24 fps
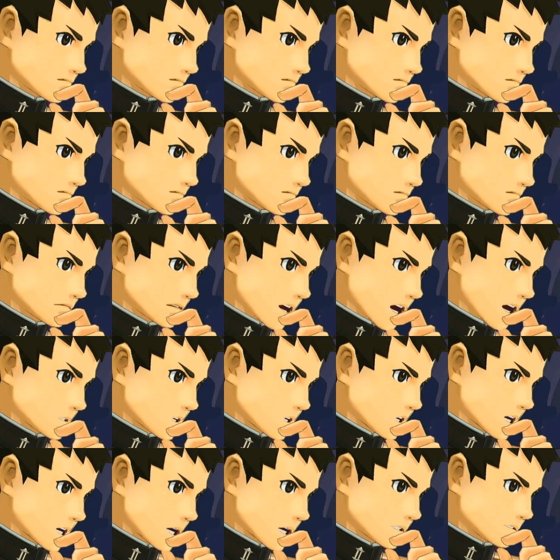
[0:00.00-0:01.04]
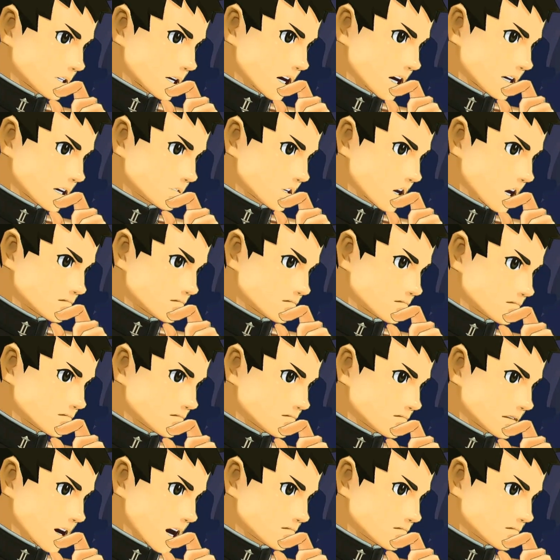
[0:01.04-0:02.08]
Well, yes, that's
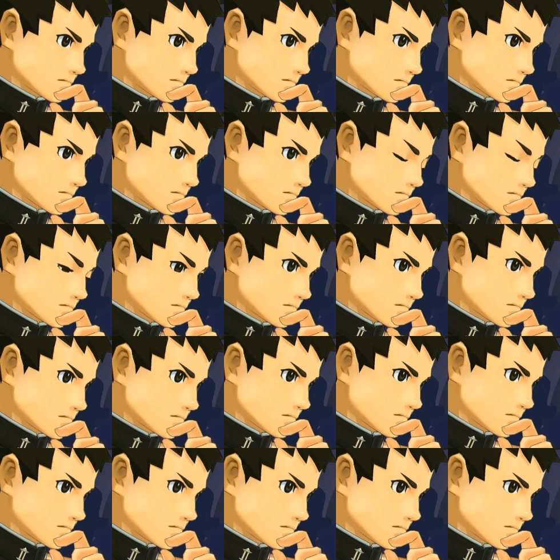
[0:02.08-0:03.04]
hard to explain, but...